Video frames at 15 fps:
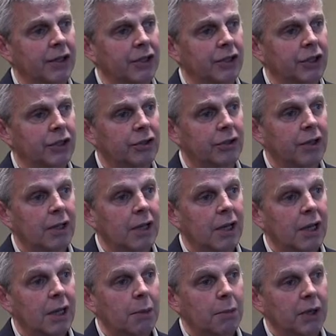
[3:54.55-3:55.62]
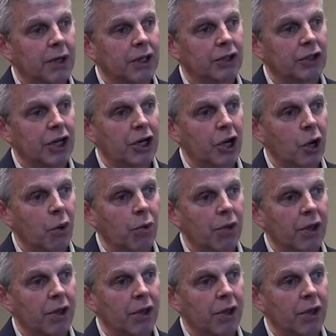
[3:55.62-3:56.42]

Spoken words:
and just because they know